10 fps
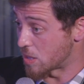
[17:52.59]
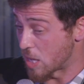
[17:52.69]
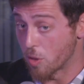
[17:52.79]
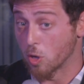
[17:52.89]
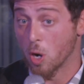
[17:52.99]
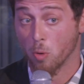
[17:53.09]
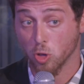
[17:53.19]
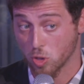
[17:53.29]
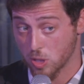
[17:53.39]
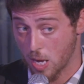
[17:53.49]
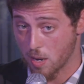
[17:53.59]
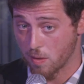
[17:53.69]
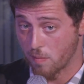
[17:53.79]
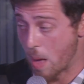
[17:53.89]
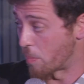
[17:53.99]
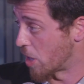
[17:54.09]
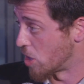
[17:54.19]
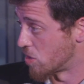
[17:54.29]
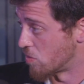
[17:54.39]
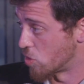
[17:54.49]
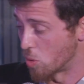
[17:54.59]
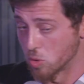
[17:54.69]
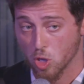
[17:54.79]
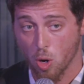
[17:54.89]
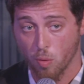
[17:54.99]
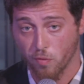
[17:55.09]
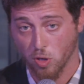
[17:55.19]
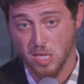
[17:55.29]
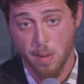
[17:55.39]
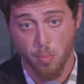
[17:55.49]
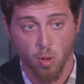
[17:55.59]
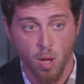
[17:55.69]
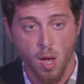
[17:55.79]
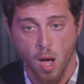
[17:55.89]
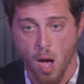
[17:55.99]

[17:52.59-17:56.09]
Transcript: the other commercial side of applications of drones. So, for example,